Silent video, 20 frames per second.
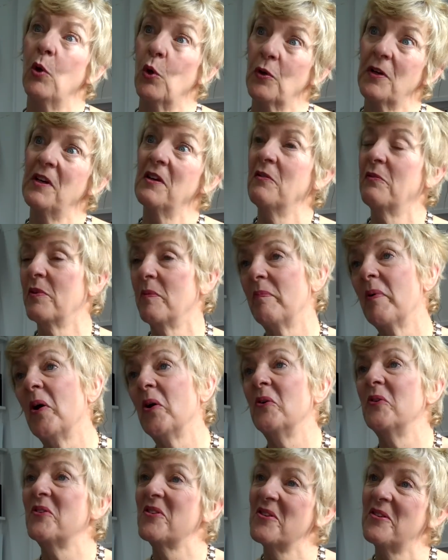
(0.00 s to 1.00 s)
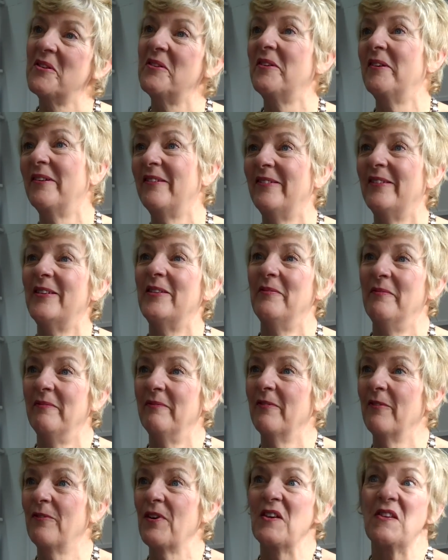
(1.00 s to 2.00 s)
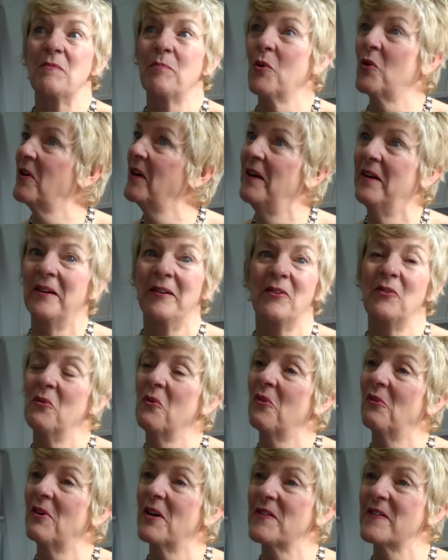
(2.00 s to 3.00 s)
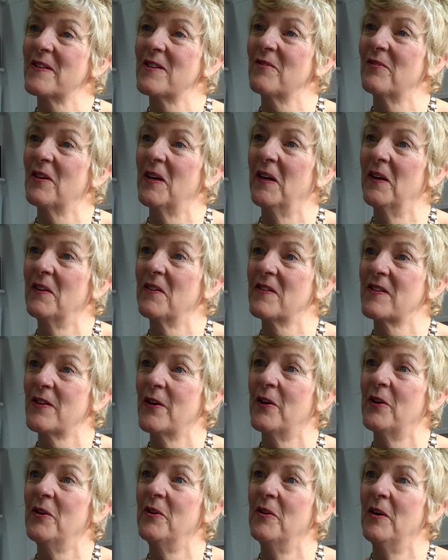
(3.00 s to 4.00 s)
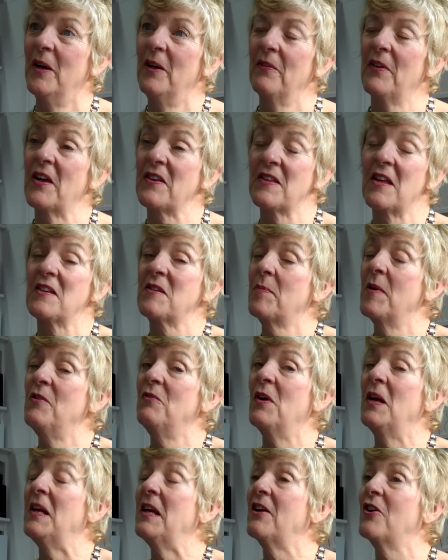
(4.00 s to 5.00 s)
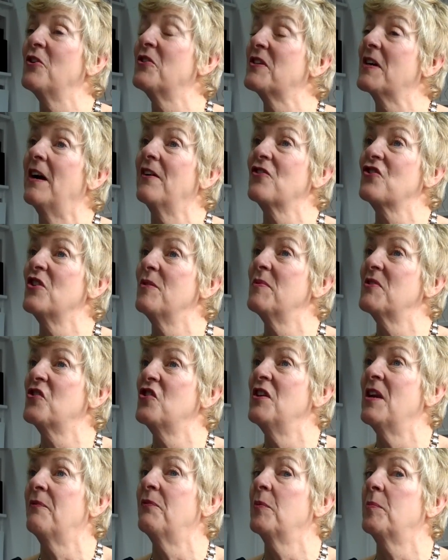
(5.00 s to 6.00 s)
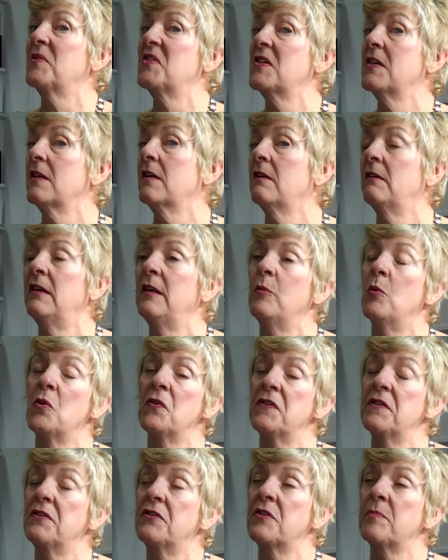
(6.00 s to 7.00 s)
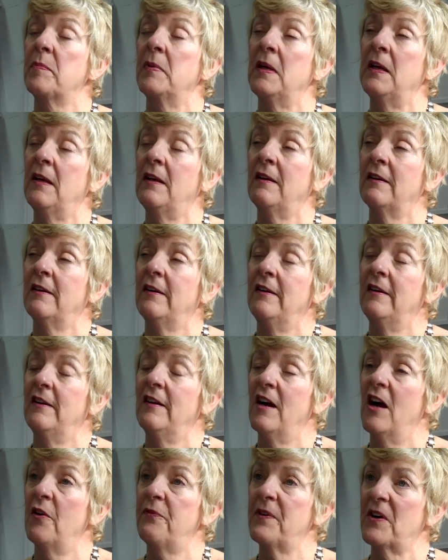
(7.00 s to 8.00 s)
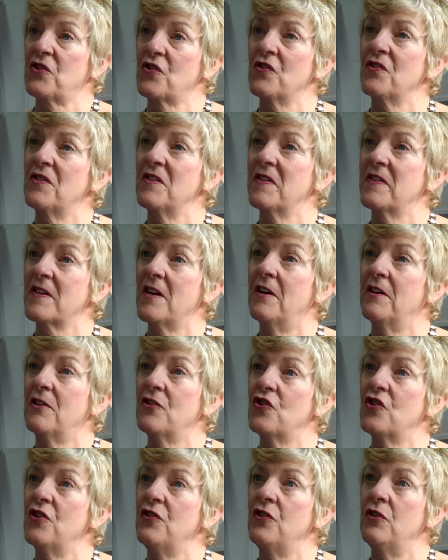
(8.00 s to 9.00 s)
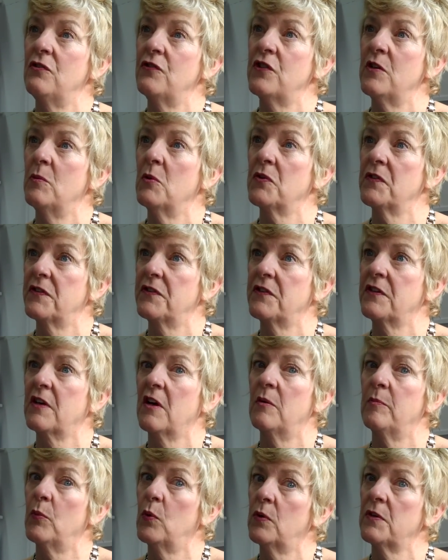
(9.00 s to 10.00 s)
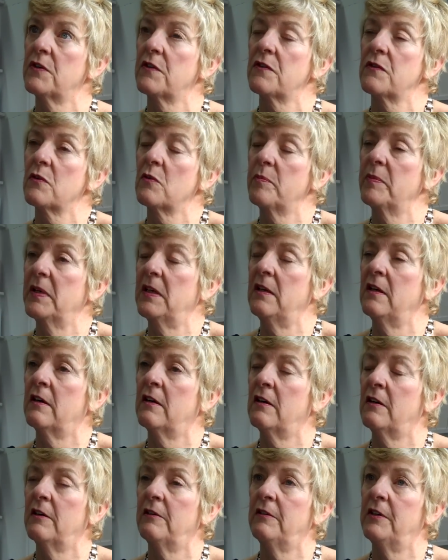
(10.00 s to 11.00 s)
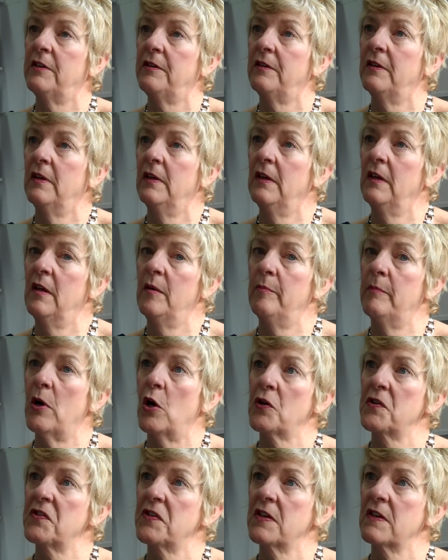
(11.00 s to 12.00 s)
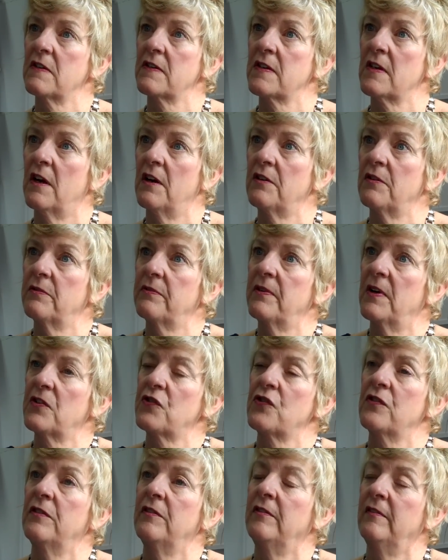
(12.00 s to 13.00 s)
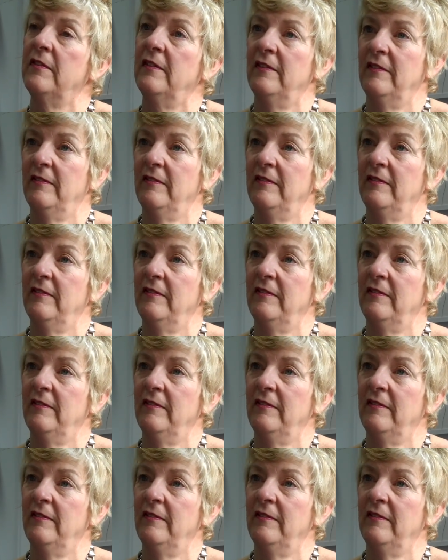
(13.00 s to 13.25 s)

and blogging for Bowdoin and Facebooking and all the rest of it, so that, that's been really good actually, because she never particularly wanted to be a fashion designer. She knew she wanted to go more into sort of P R and marketing side of fashion.